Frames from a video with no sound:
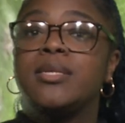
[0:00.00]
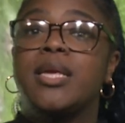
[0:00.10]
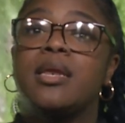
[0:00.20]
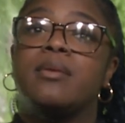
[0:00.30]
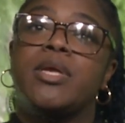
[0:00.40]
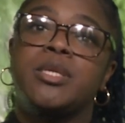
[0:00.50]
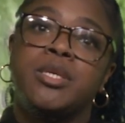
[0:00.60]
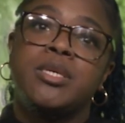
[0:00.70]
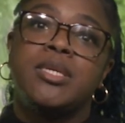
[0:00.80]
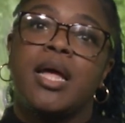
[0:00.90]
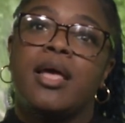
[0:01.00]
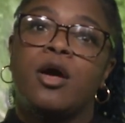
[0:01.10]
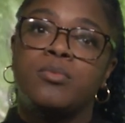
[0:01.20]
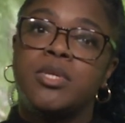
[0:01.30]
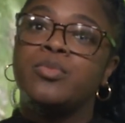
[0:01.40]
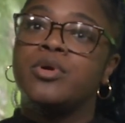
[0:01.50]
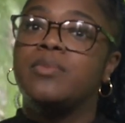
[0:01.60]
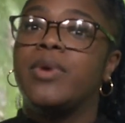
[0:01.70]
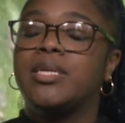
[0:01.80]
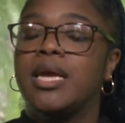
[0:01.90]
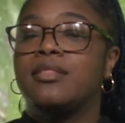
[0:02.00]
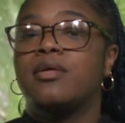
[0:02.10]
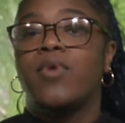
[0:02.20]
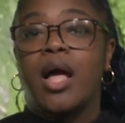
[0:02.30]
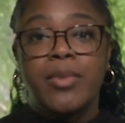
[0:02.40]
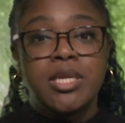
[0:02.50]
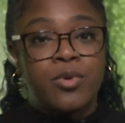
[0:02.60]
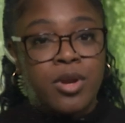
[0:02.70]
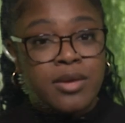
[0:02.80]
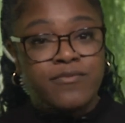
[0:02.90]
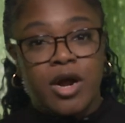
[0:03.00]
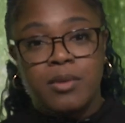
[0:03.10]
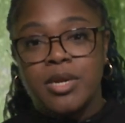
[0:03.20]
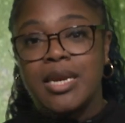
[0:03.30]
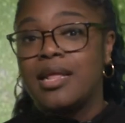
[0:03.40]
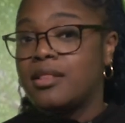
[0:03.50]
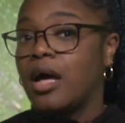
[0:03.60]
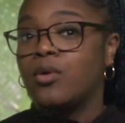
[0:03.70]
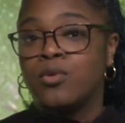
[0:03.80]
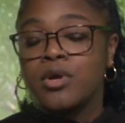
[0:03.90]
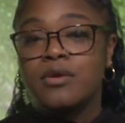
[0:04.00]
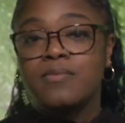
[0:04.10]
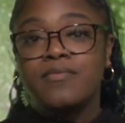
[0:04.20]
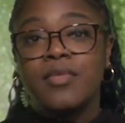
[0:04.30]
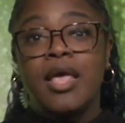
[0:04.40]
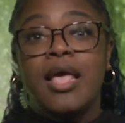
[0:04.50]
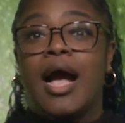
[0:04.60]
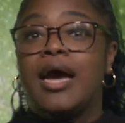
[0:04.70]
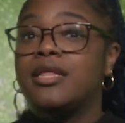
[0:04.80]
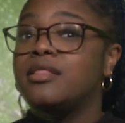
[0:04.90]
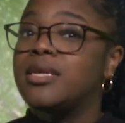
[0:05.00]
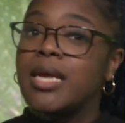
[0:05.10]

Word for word: sending messages that helps the body maintain the right metabolic environment in that organ and in the